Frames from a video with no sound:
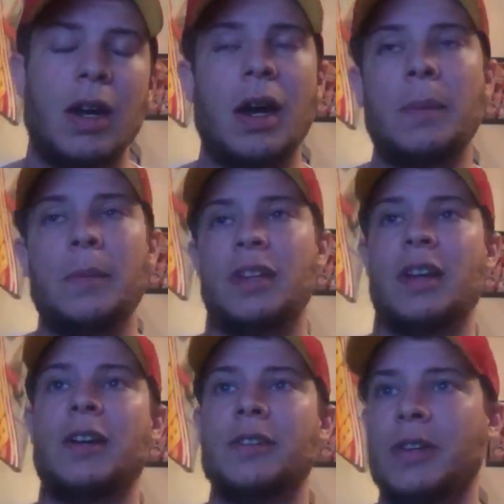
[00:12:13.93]
I mean,
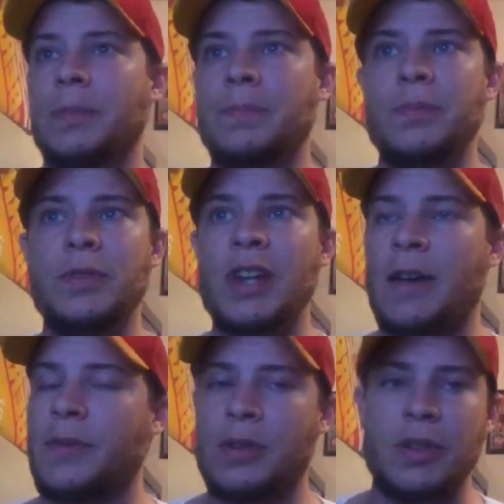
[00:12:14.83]
they're
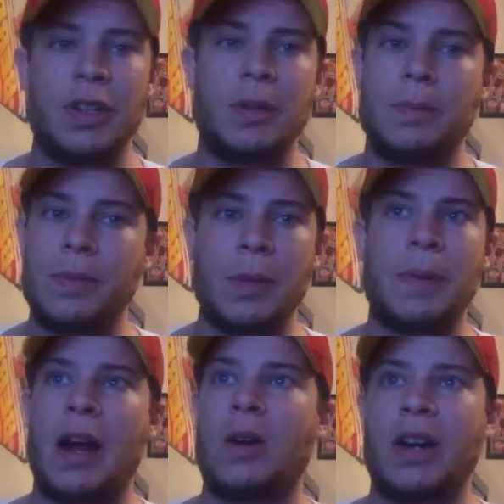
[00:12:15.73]
definitely the
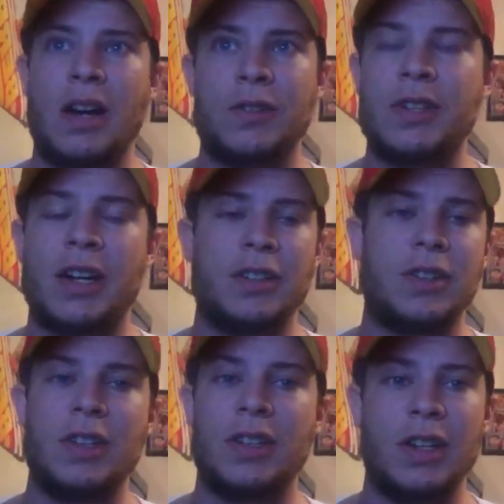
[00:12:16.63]
powerhouse
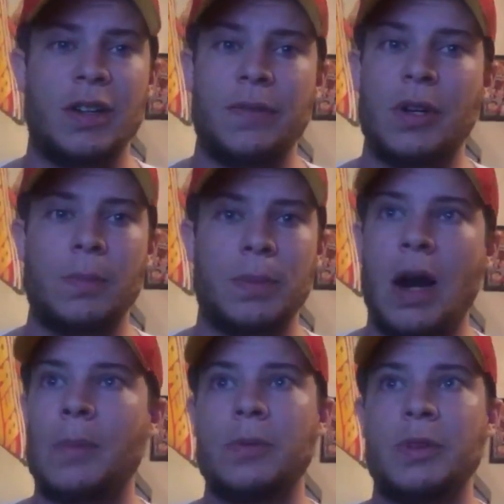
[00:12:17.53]
dynasty in the NFL,
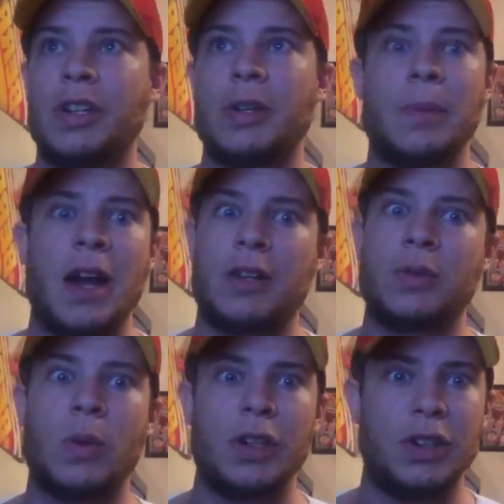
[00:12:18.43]
probably in the
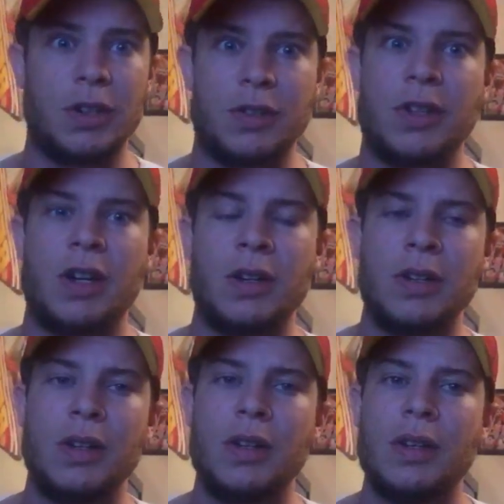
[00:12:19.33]
past 20 years now.
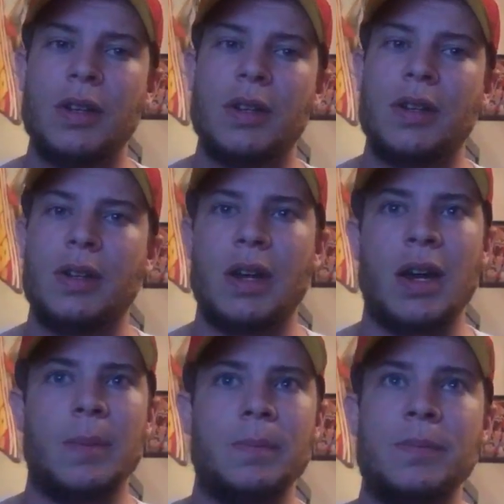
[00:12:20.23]

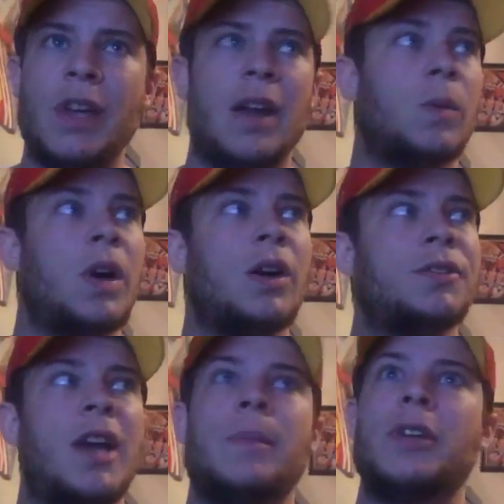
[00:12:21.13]

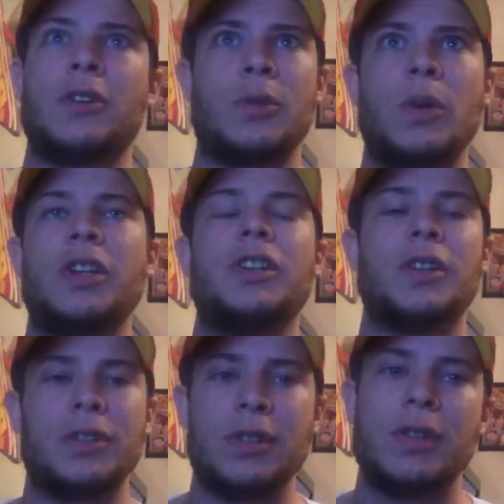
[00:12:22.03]
Damn near 20
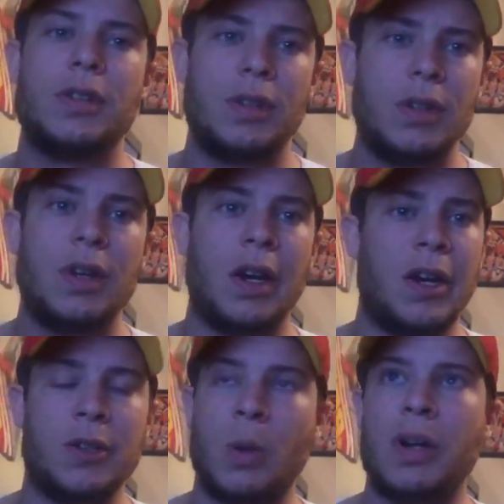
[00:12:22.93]
years.
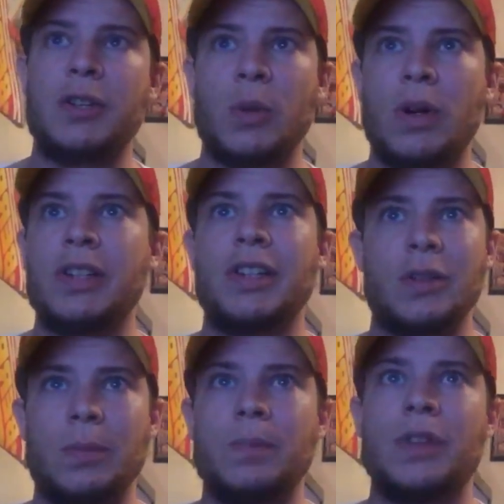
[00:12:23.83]
2020,
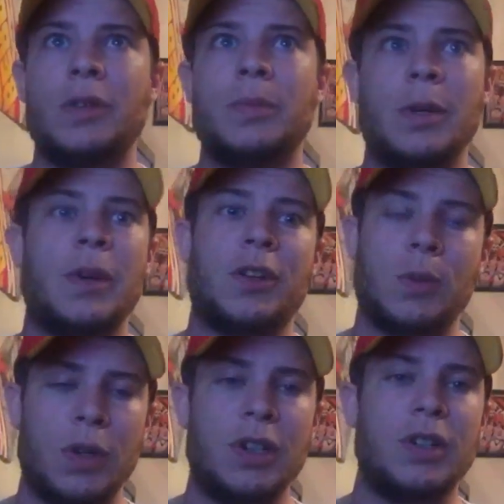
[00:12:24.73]
it'll be about
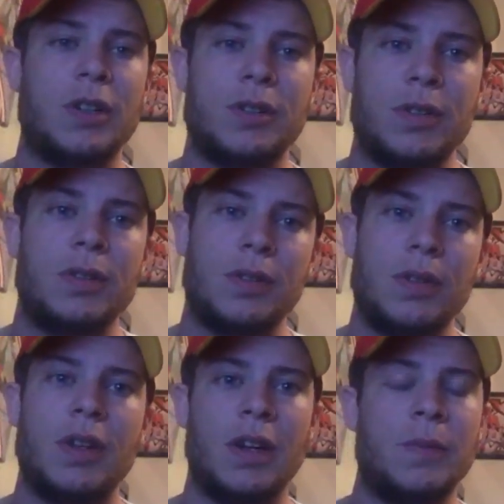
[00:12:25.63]
20 years
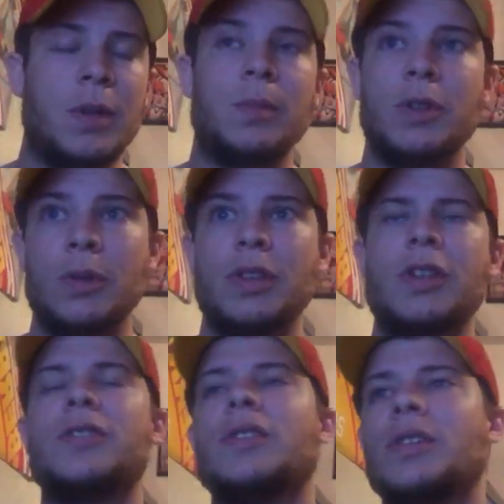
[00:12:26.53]
of them doing
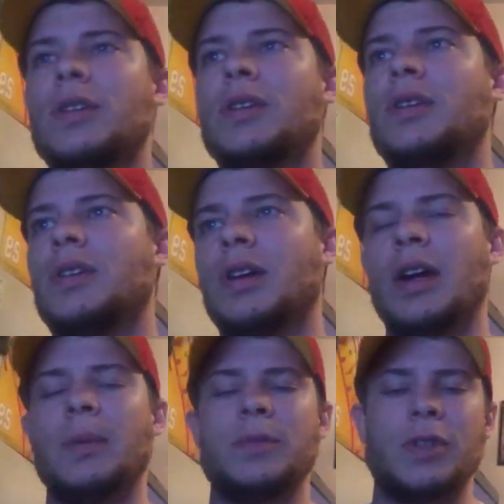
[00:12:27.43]
this.
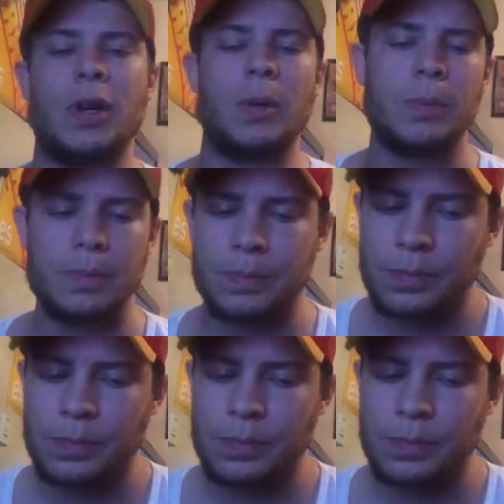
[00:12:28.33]
So,